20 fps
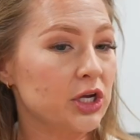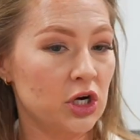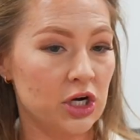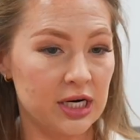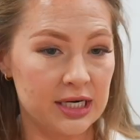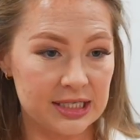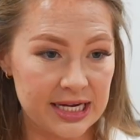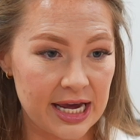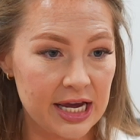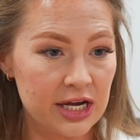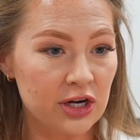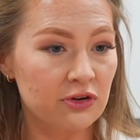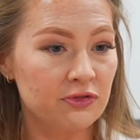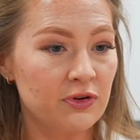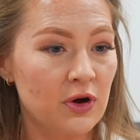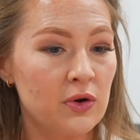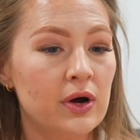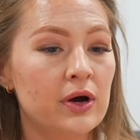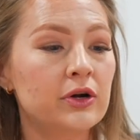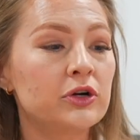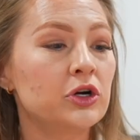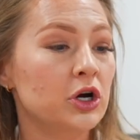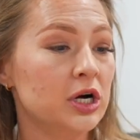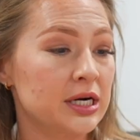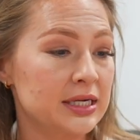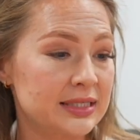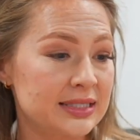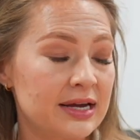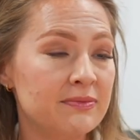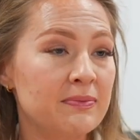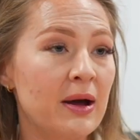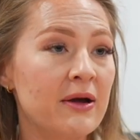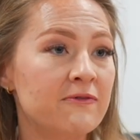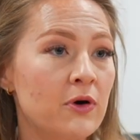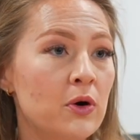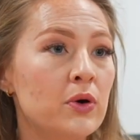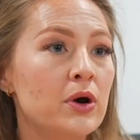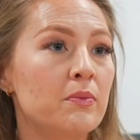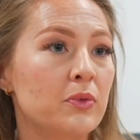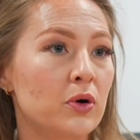you're going to take your phone out and you're going to save my
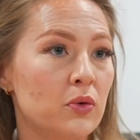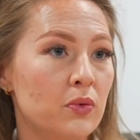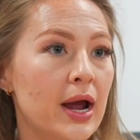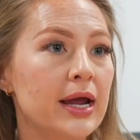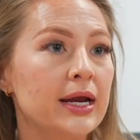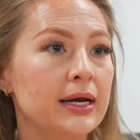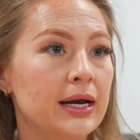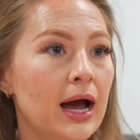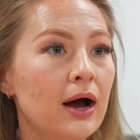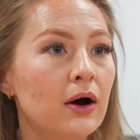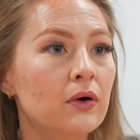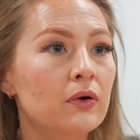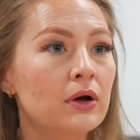phone number right now.